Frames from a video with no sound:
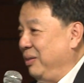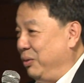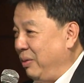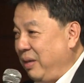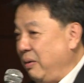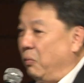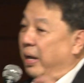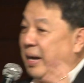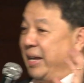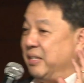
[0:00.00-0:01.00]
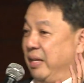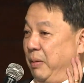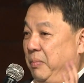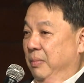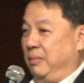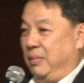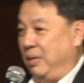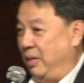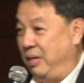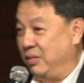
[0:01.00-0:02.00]
don't think, wow, nice name.
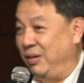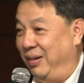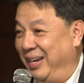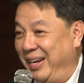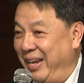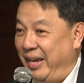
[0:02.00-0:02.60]
It is not.